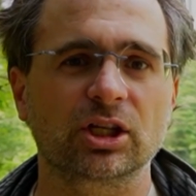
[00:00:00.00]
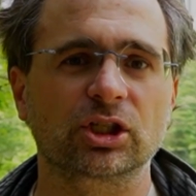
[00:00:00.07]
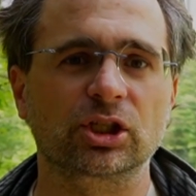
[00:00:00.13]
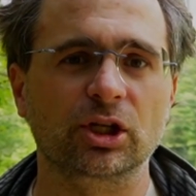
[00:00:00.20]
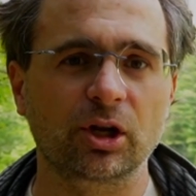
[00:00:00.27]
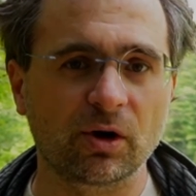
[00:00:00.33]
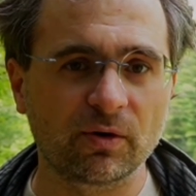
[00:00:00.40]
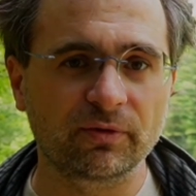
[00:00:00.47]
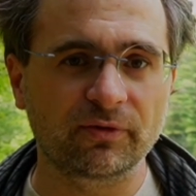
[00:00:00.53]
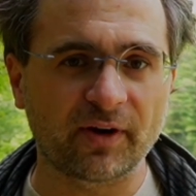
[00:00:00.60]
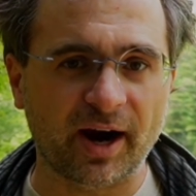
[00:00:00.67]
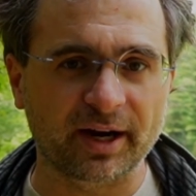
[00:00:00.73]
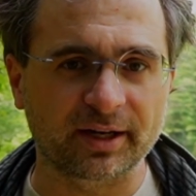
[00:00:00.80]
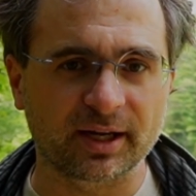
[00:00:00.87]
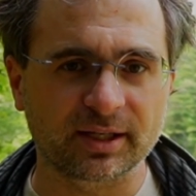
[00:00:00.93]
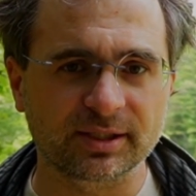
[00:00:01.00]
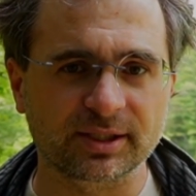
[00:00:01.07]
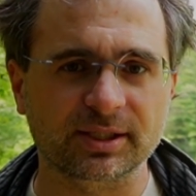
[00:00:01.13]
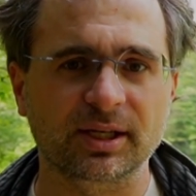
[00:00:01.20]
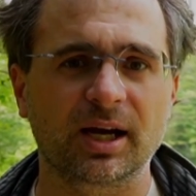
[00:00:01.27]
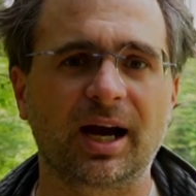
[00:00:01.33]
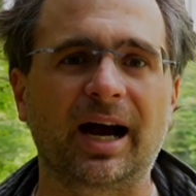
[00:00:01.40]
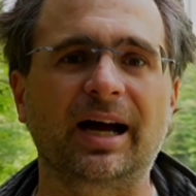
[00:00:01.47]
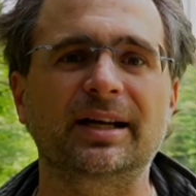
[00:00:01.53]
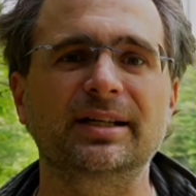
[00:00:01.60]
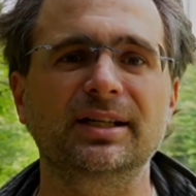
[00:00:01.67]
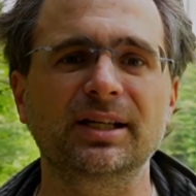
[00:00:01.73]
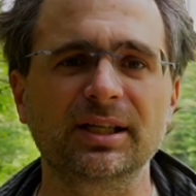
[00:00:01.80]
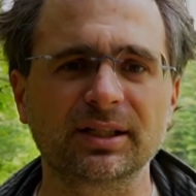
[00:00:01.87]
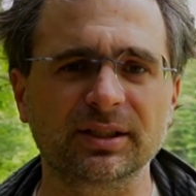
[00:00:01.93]
slow finance are
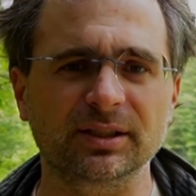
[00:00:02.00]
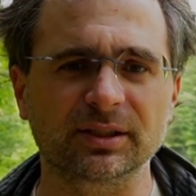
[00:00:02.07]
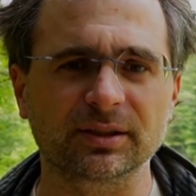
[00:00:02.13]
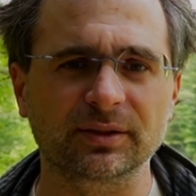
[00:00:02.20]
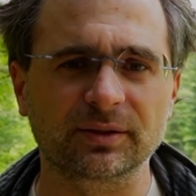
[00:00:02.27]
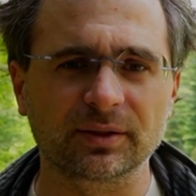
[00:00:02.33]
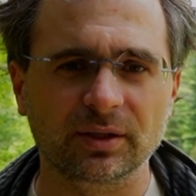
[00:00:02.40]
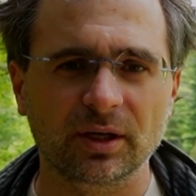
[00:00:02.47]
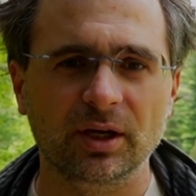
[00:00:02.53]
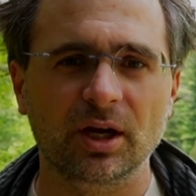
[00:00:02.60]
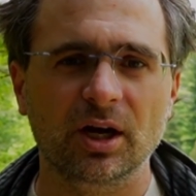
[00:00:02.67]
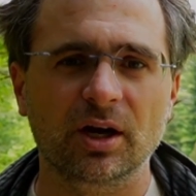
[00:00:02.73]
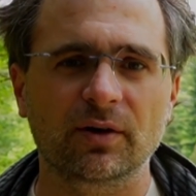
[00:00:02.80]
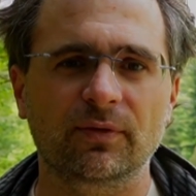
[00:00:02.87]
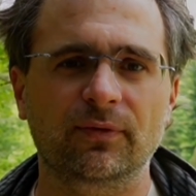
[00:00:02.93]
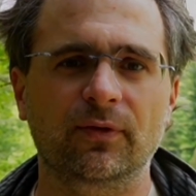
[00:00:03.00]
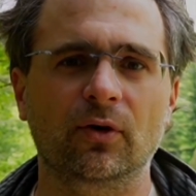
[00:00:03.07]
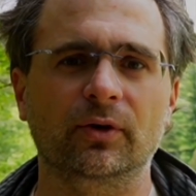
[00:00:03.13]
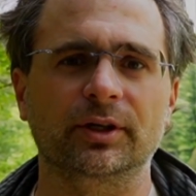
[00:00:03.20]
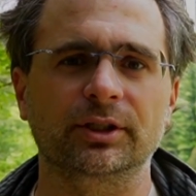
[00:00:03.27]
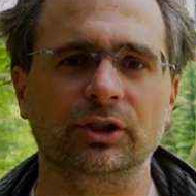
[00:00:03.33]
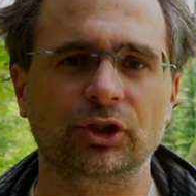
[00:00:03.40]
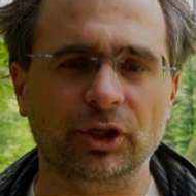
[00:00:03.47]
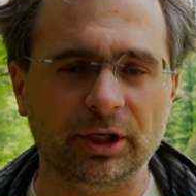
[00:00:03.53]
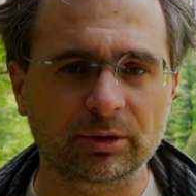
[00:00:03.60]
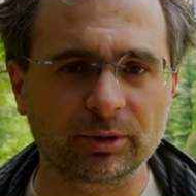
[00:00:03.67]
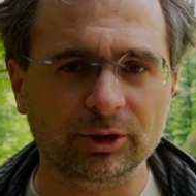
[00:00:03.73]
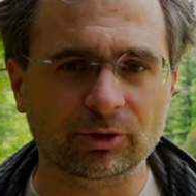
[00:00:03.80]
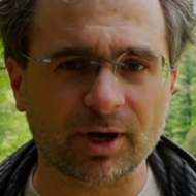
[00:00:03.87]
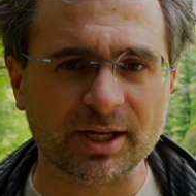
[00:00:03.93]
needed for a
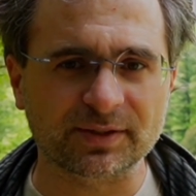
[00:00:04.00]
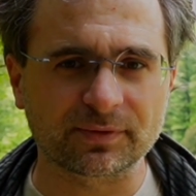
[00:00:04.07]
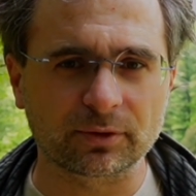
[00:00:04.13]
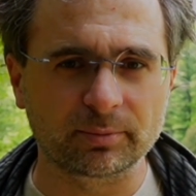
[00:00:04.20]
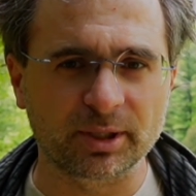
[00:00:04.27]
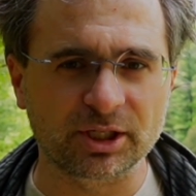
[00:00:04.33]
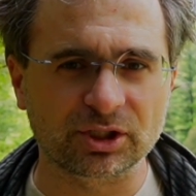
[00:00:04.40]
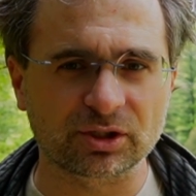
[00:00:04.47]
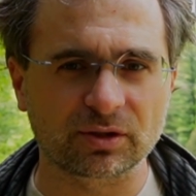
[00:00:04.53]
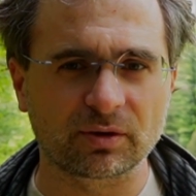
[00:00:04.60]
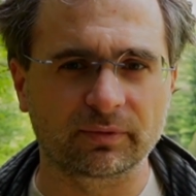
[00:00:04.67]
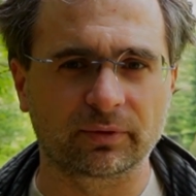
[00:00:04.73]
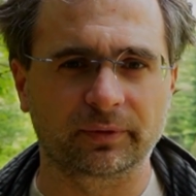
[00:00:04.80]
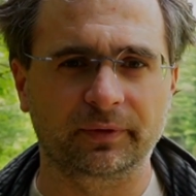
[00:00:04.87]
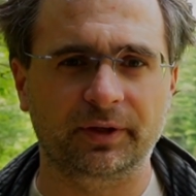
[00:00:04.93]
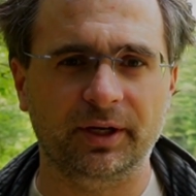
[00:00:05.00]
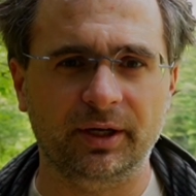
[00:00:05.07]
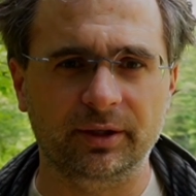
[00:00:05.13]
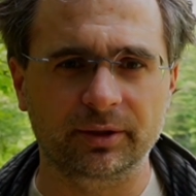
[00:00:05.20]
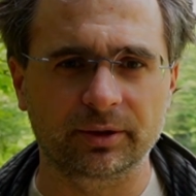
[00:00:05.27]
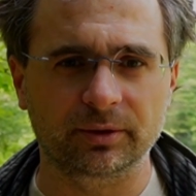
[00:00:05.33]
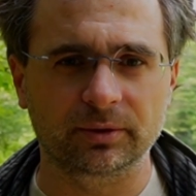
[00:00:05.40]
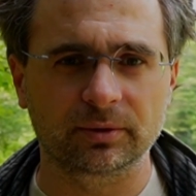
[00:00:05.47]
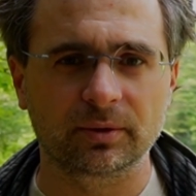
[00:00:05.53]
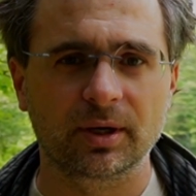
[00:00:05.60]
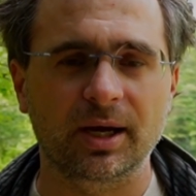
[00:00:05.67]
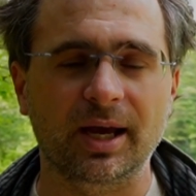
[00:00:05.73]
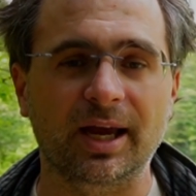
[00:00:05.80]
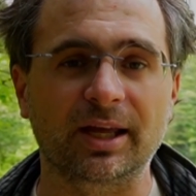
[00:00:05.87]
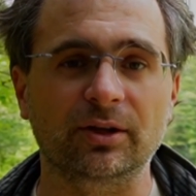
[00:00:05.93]
genuine transformation of Ontario
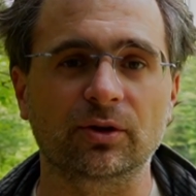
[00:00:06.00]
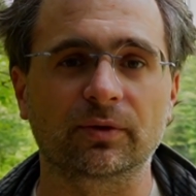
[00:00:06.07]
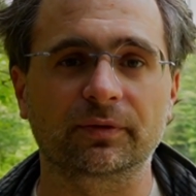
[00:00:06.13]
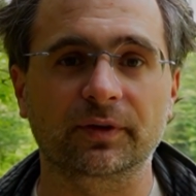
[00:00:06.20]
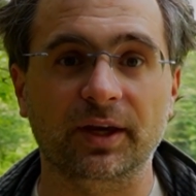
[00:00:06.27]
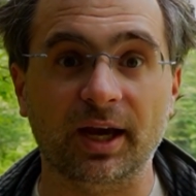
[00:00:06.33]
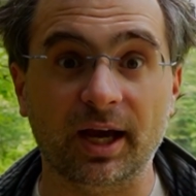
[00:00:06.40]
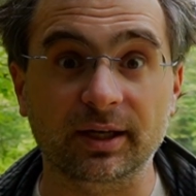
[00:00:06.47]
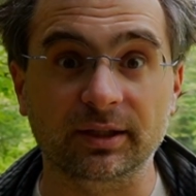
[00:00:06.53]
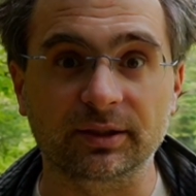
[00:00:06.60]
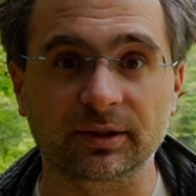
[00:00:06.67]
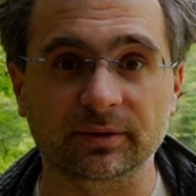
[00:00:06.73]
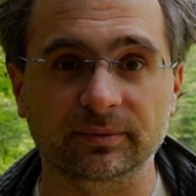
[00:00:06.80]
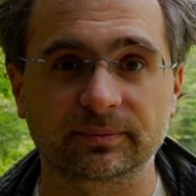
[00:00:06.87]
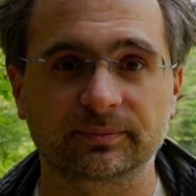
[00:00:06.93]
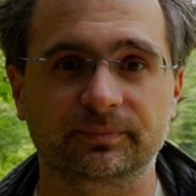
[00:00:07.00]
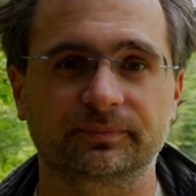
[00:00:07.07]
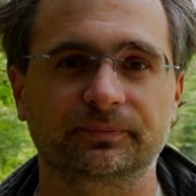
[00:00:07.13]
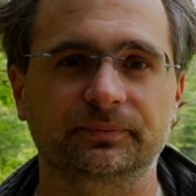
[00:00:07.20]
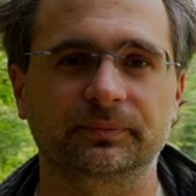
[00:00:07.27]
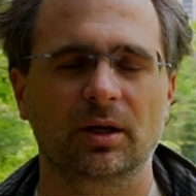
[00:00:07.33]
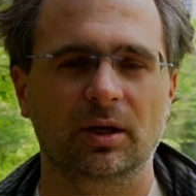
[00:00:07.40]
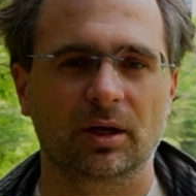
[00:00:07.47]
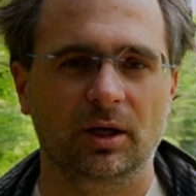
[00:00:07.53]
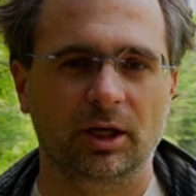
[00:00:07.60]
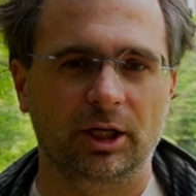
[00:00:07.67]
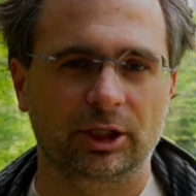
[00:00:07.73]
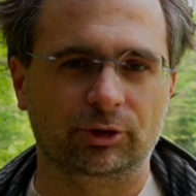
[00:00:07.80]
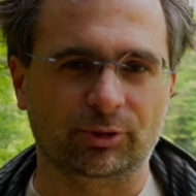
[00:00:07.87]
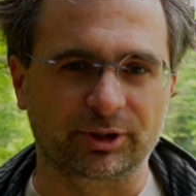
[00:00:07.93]
and of Canada.
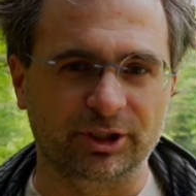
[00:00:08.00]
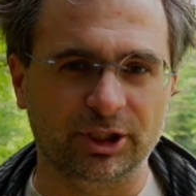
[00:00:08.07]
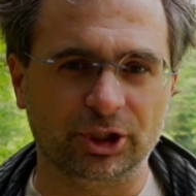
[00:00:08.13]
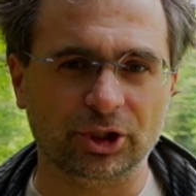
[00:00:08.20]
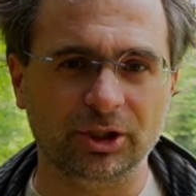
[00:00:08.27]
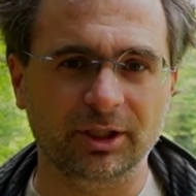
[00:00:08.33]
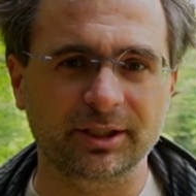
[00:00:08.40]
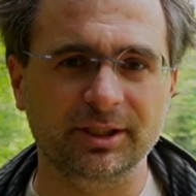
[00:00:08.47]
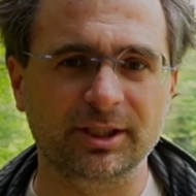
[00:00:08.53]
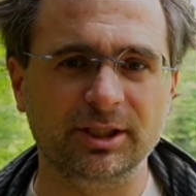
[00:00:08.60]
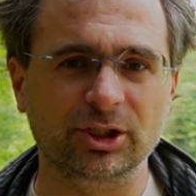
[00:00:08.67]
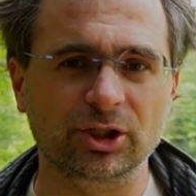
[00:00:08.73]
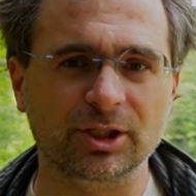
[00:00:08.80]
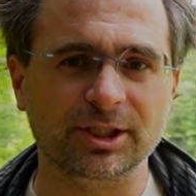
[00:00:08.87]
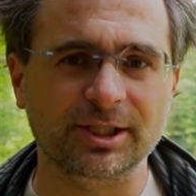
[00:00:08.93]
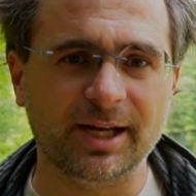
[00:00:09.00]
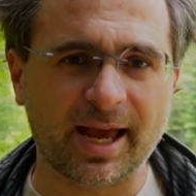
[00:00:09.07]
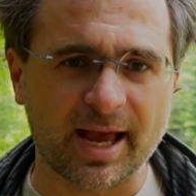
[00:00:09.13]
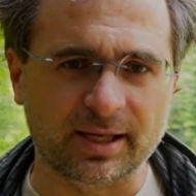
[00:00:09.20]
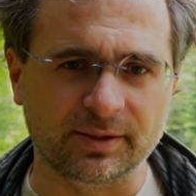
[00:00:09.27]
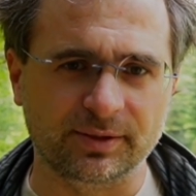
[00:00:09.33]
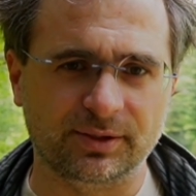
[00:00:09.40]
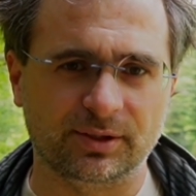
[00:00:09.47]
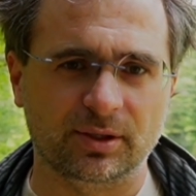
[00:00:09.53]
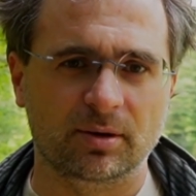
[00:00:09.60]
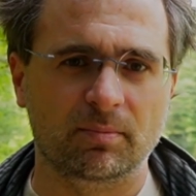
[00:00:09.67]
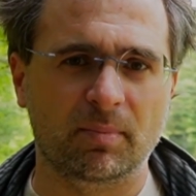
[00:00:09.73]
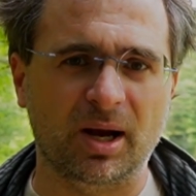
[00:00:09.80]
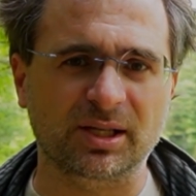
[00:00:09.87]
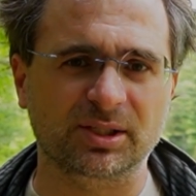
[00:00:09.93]
Traditional Indigenous lands
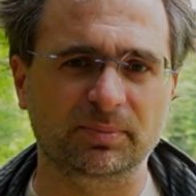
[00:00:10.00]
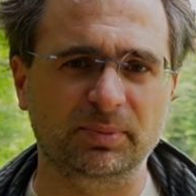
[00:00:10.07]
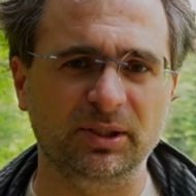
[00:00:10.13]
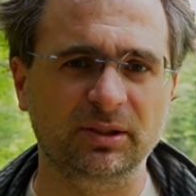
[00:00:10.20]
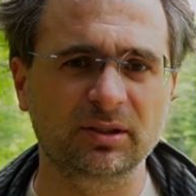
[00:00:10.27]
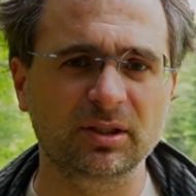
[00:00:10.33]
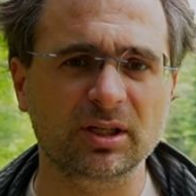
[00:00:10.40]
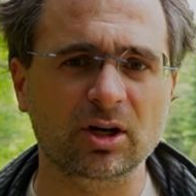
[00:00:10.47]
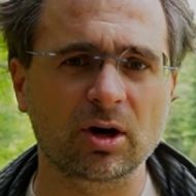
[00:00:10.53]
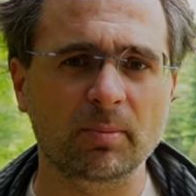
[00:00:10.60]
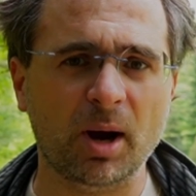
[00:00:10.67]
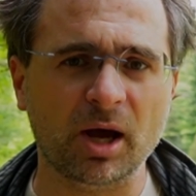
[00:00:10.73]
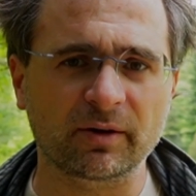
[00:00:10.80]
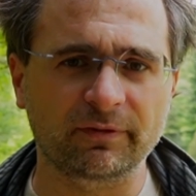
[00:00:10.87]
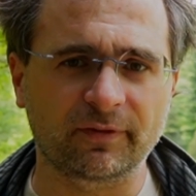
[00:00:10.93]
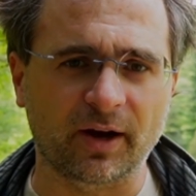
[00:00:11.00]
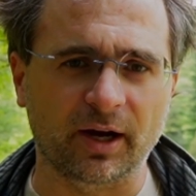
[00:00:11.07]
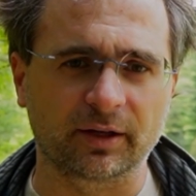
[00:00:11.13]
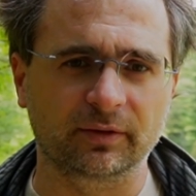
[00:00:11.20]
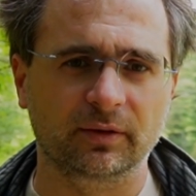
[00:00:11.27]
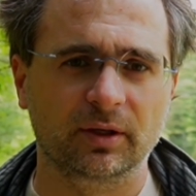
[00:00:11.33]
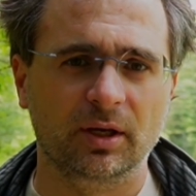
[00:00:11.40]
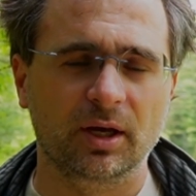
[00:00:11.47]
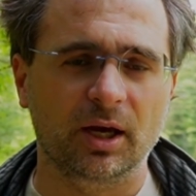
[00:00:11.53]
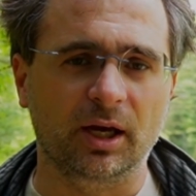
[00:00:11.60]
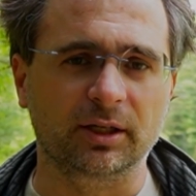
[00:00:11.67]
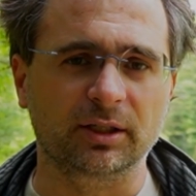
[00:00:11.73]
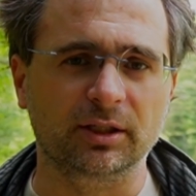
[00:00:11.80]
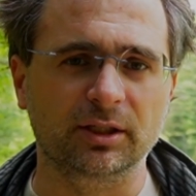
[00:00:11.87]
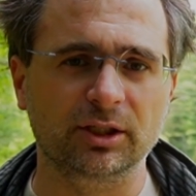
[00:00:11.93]
must be decommodified
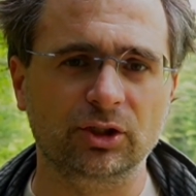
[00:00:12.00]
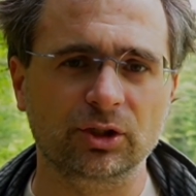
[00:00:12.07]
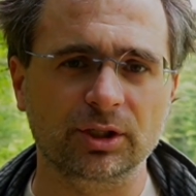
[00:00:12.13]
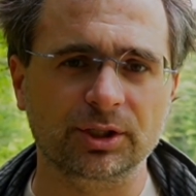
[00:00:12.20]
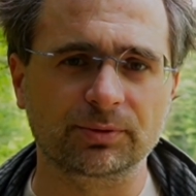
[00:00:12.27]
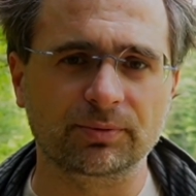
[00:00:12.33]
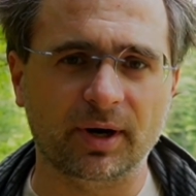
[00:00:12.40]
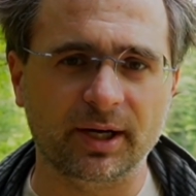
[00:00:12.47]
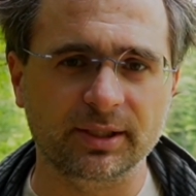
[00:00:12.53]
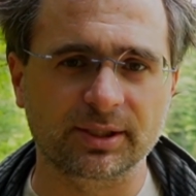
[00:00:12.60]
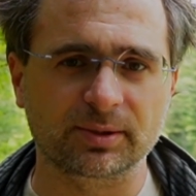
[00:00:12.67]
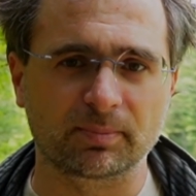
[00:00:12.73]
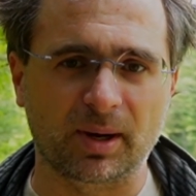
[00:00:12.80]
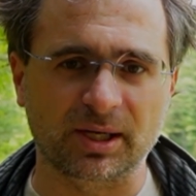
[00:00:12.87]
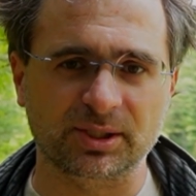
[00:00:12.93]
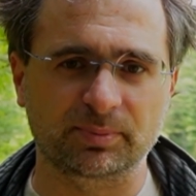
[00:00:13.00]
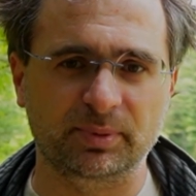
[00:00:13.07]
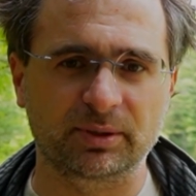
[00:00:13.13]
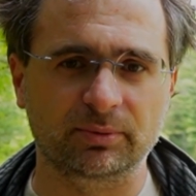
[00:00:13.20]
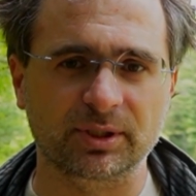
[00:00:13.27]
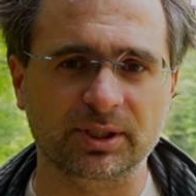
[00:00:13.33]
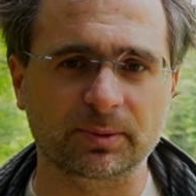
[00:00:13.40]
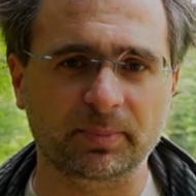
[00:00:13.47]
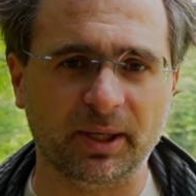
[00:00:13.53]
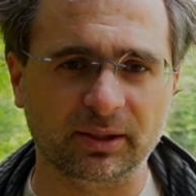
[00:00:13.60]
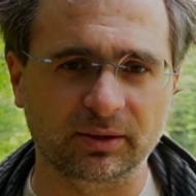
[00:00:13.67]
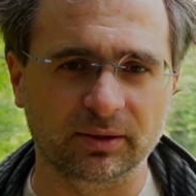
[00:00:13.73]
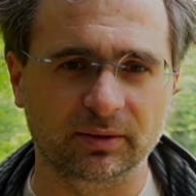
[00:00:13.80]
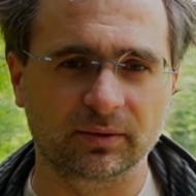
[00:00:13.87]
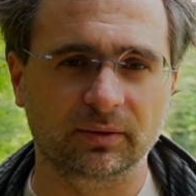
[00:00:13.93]
and Indigenous rights must be
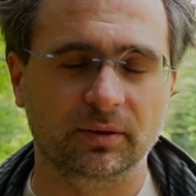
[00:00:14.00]
respected.